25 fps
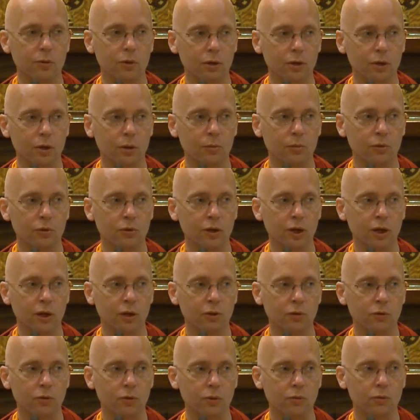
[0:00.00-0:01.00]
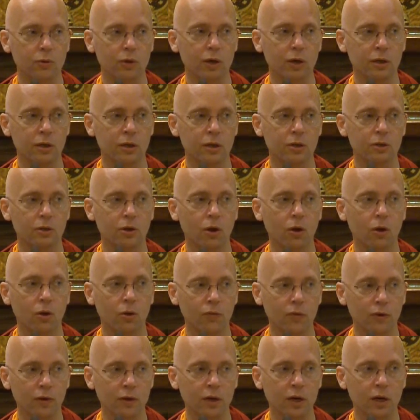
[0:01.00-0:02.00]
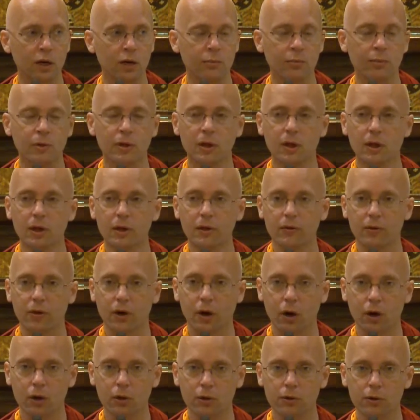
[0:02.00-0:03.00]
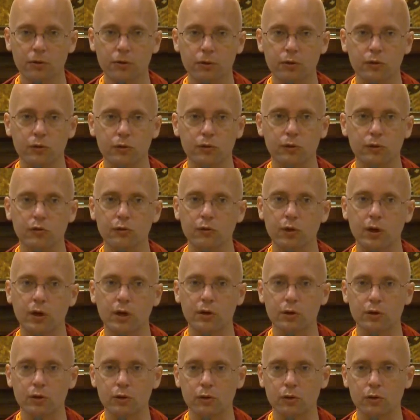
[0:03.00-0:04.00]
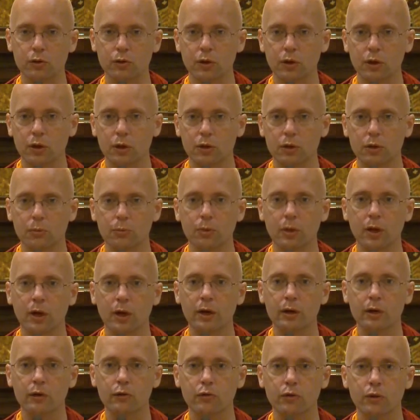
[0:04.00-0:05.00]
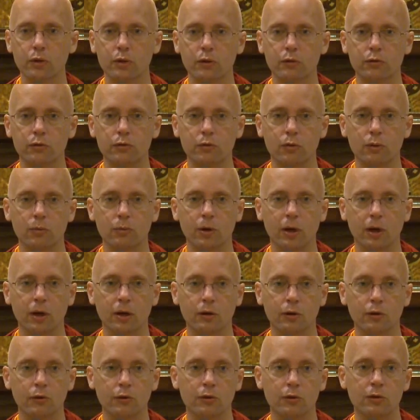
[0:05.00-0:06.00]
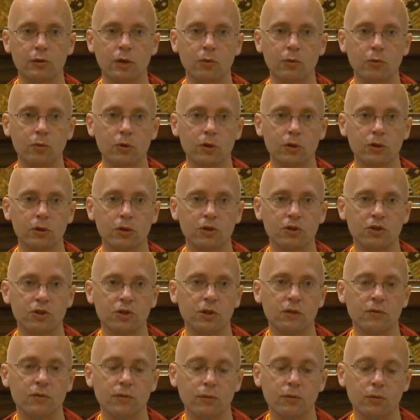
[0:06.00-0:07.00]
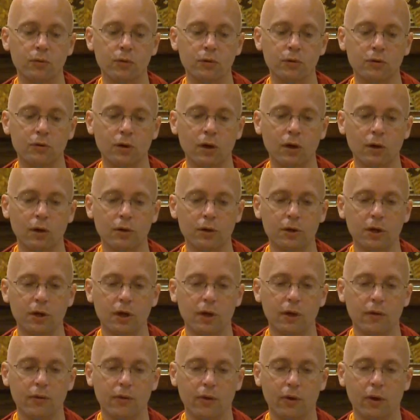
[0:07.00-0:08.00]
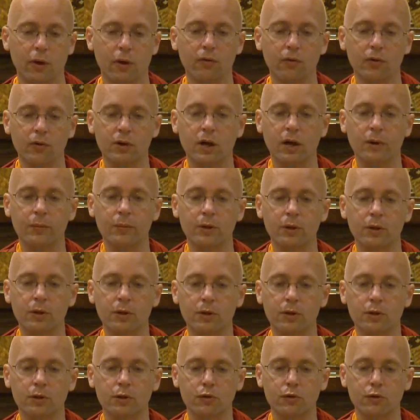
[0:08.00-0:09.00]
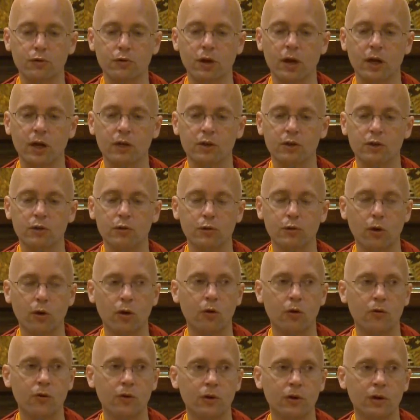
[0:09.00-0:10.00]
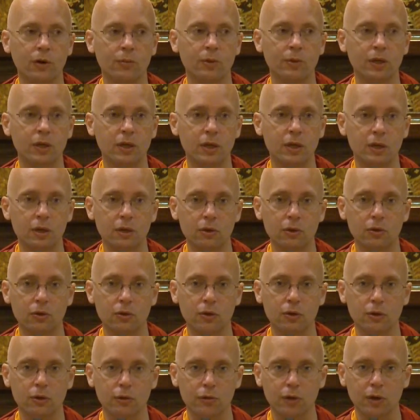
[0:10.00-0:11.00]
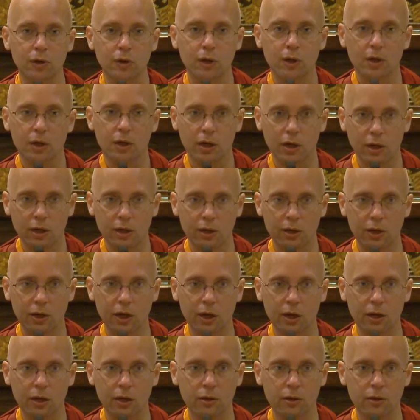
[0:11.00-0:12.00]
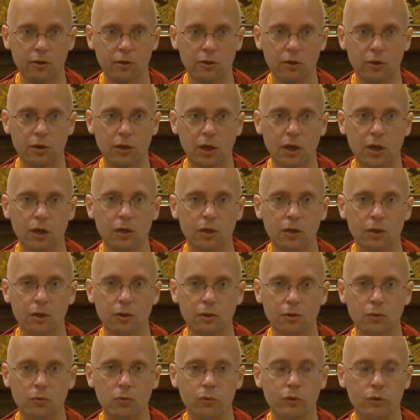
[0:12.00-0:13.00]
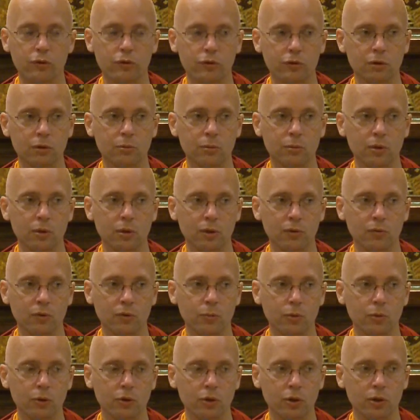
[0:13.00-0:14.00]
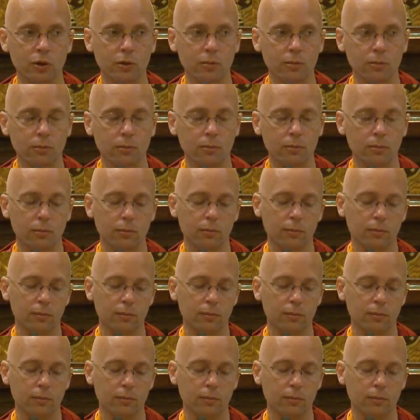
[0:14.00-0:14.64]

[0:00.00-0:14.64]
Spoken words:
when it comes down to it. We need to overcome all of those distractions and apply ourselves to our practice, and then we can achieve the result, overcoming the distractions, overcoming ignorance, and gaining the wisdom of a Buddha.